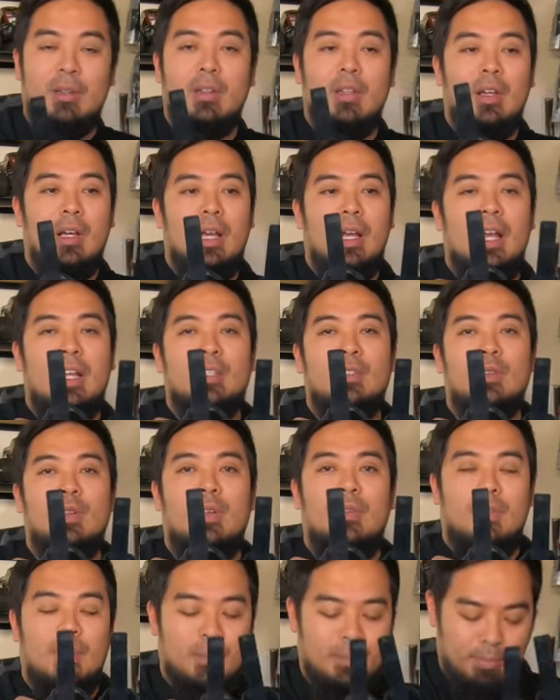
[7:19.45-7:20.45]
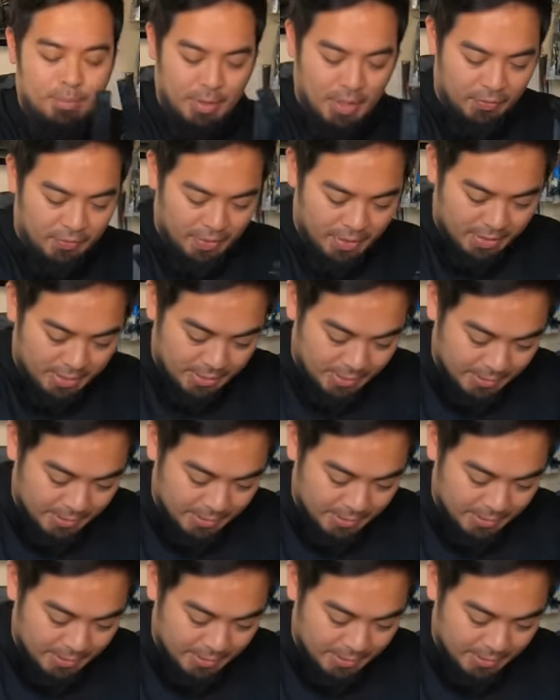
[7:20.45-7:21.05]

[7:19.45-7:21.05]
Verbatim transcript: Look, I got two of them, perfect.